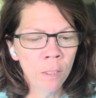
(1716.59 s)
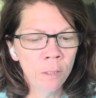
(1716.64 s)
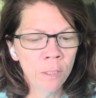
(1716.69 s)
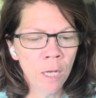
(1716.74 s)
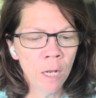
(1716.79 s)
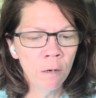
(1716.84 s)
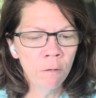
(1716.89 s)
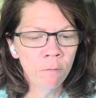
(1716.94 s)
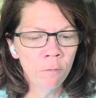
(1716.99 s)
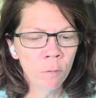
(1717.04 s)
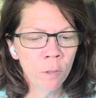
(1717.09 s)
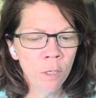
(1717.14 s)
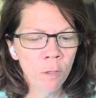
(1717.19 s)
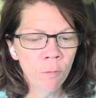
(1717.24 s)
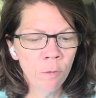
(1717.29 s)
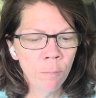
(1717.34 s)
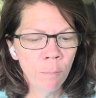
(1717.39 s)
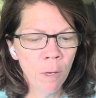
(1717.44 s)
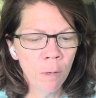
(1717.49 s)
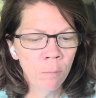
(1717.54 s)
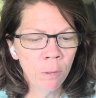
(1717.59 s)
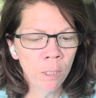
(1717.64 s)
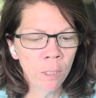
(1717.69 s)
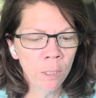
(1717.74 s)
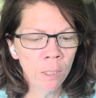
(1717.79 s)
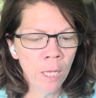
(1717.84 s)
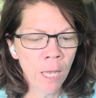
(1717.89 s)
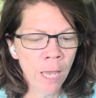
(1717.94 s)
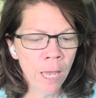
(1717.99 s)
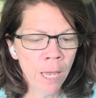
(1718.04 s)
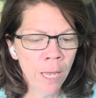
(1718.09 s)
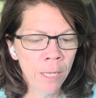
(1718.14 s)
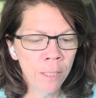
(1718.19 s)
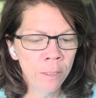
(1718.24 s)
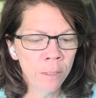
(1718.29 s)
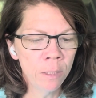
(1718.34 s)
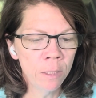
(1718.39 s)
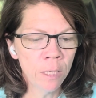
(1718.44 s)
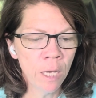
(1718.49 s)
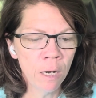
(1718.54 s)
Title 43 public
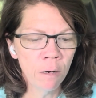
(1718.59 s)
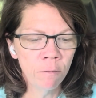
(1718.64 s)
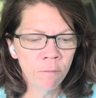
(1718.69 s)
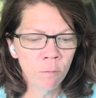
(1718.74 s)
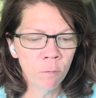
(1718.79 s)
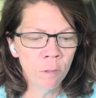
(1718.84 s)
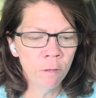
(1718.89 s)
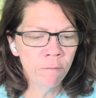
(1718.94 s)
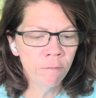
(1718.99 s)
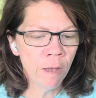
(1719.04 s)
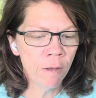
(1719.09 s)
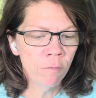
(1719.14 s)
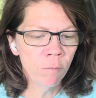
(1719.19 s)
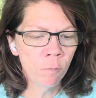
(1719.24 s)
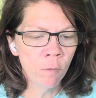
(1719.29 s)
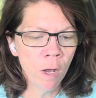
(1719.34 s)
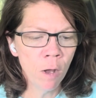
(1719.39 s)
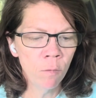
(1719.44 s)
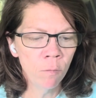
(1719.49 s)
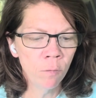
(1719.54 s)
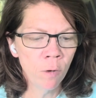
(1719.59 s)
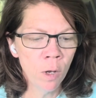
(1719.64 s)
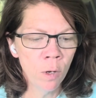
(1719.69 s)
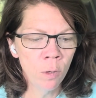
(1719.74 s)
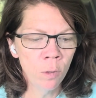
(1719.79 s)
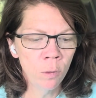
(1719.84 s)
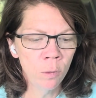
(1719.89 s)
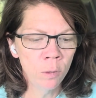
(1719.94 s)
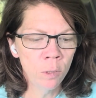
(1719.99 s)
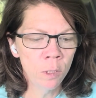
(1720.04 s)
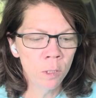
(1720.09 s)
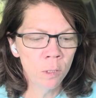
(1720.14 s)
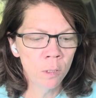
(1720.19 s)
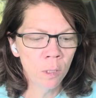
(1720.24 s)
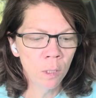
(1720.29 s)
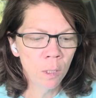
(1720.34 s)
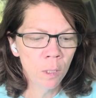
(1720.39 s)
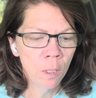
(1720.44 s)
lands, Title 45 railroads,